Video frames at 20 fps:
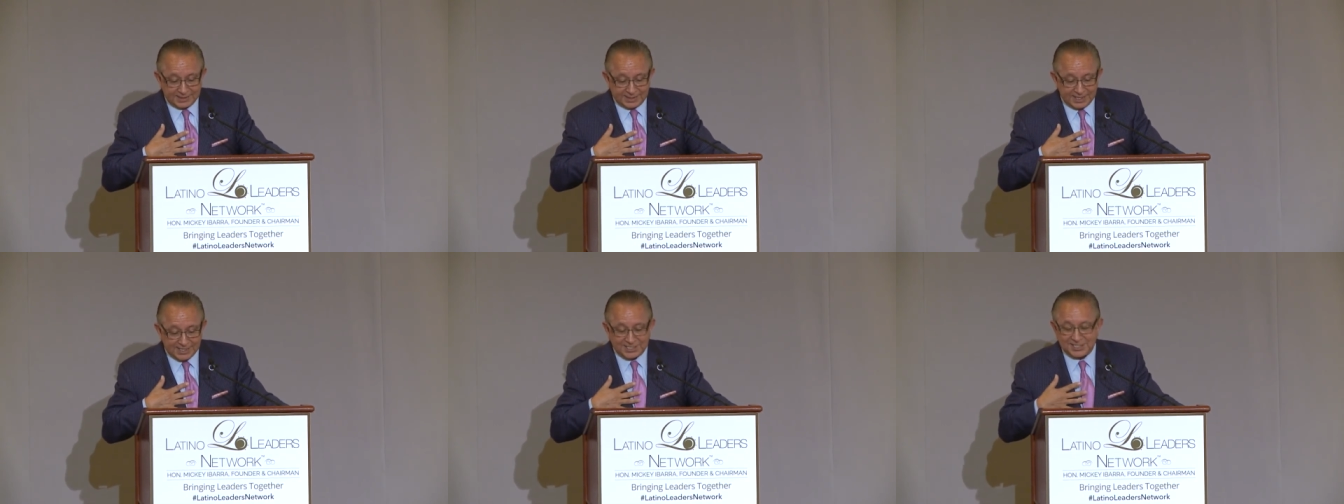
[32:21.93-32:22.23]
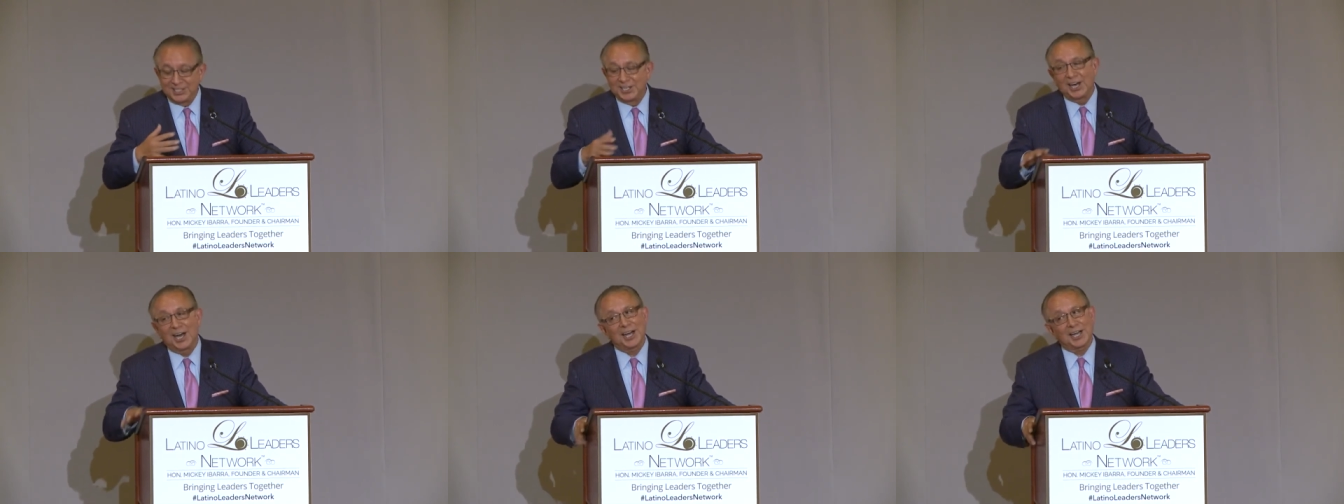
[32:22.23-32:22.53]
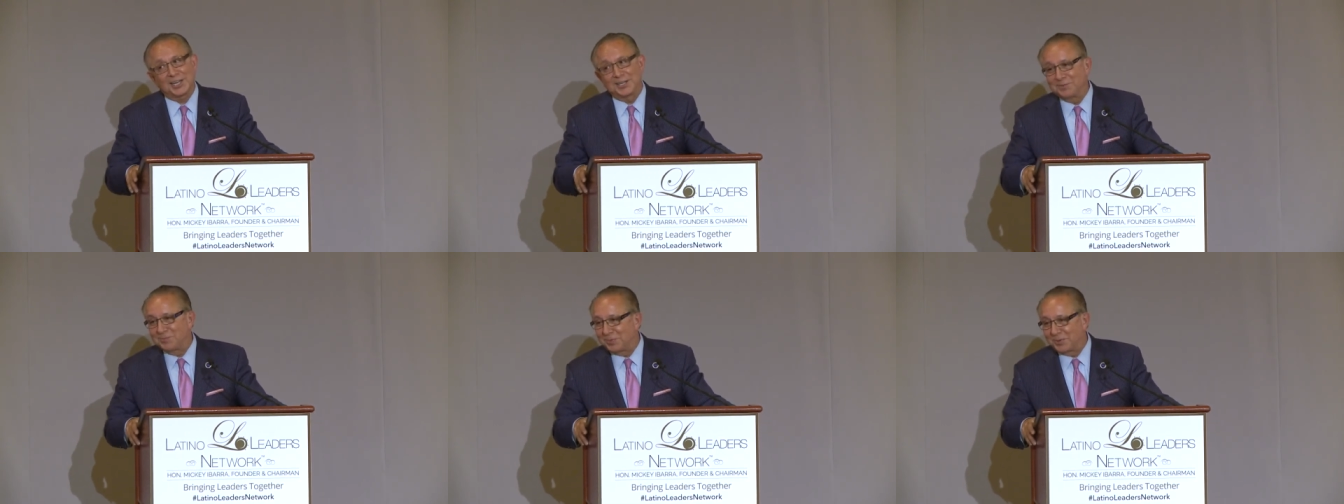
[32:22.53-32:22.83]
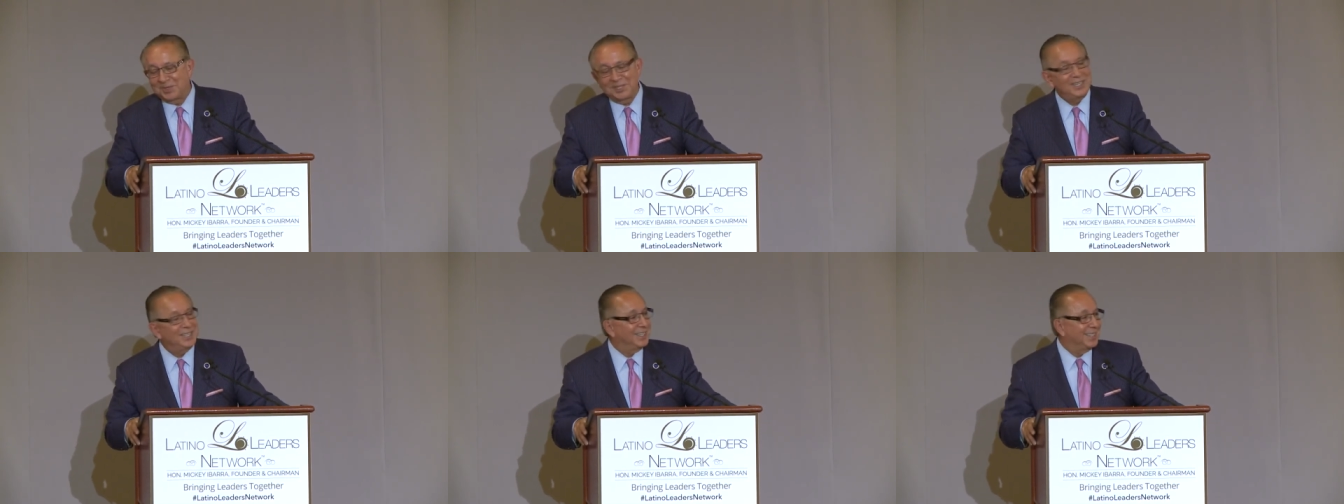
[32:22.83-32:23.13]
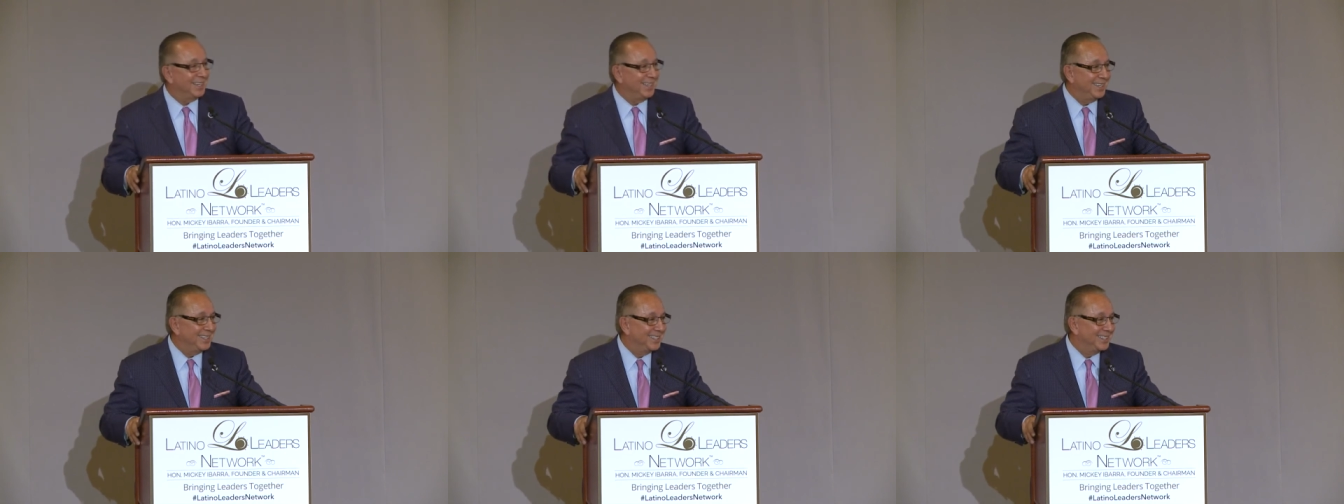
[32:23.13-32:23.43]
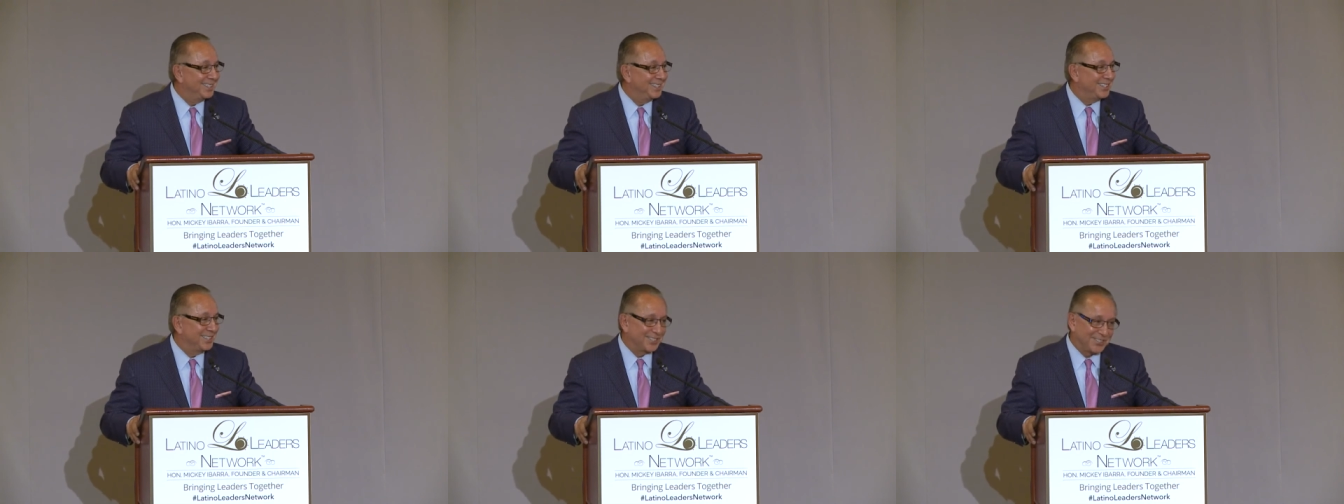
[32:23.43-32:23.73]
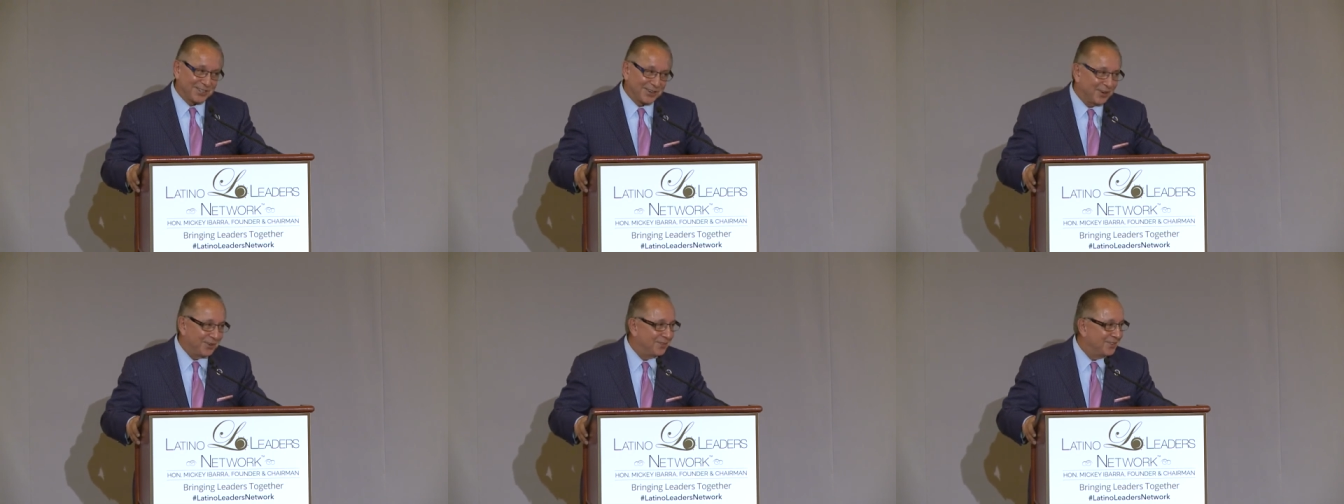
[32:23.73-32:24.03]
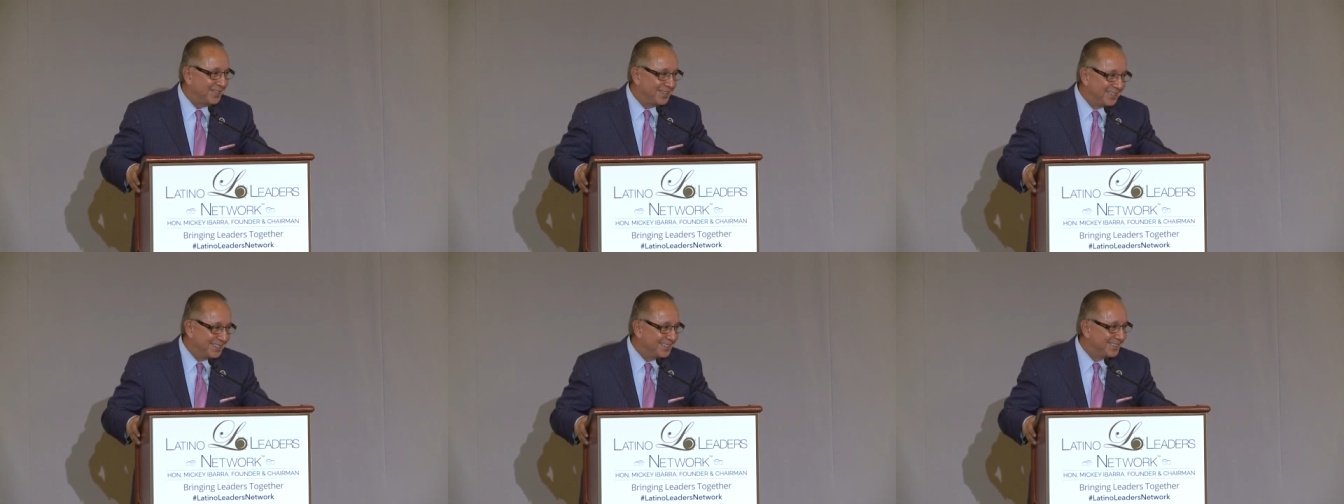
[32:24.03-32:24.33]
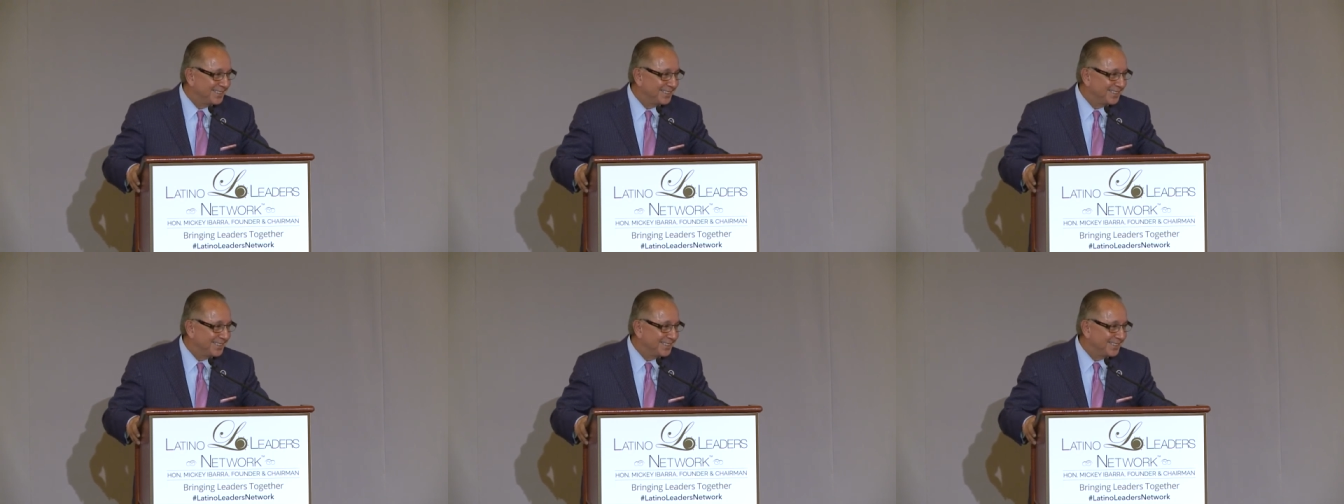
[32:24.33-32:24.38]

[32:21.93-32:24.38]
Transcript: is not completely deserved.